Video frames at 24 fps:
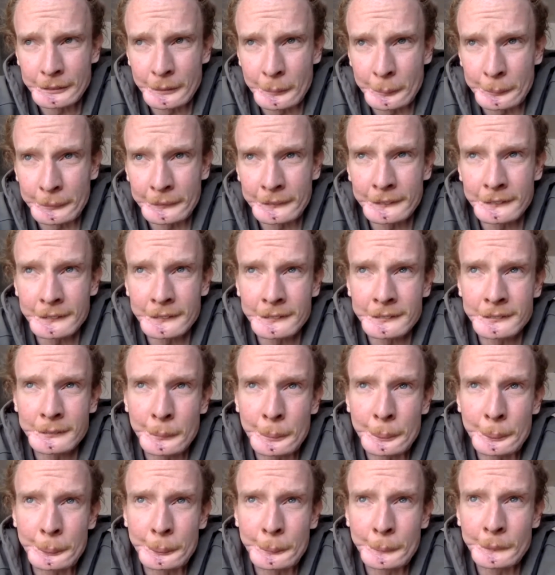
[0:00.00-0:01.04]
Because the
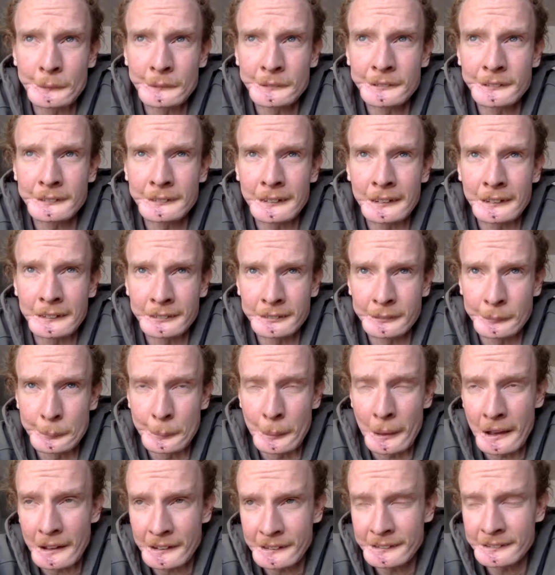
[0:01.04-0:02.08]
person, like the
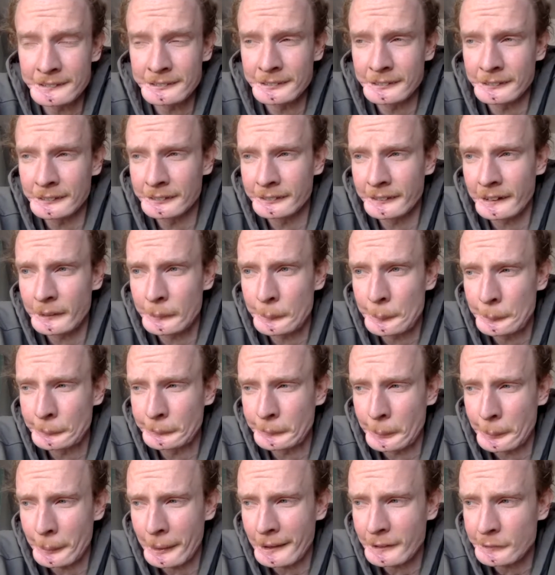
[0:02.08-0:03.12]
body is still there, that
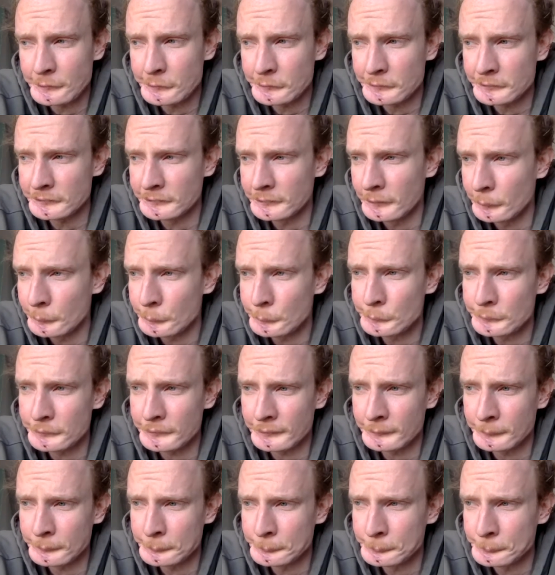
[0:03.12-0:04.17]
the mind just goes,
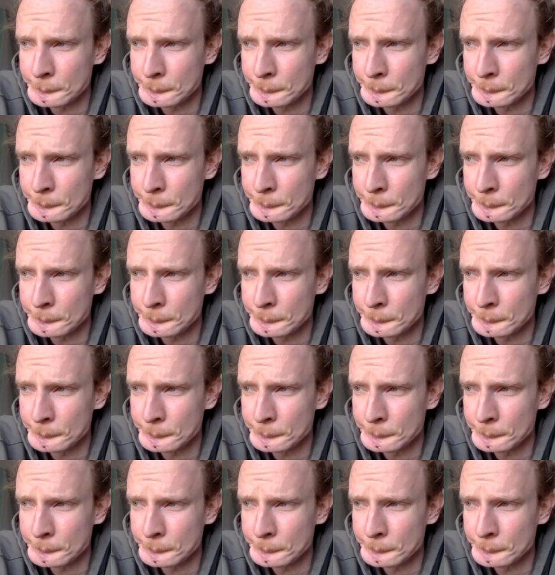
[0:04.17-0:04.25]
and